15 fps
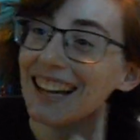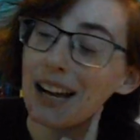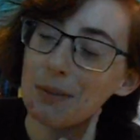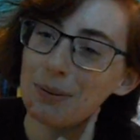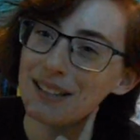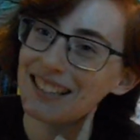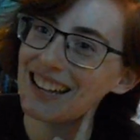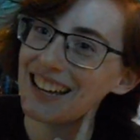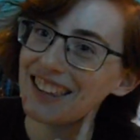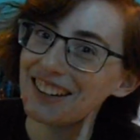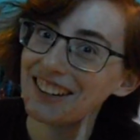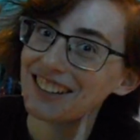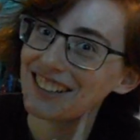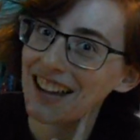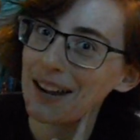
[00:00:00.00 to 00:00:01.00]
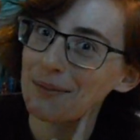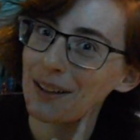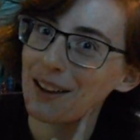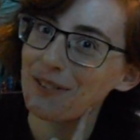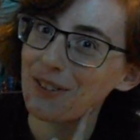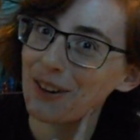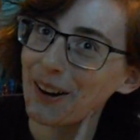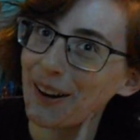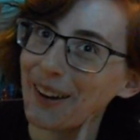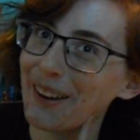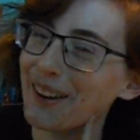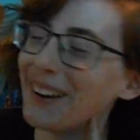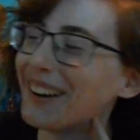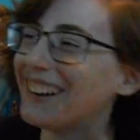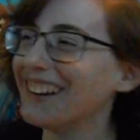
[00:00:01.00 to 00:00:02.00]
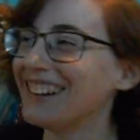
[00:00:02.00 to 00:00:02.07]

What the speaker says: I put together your timeline for you.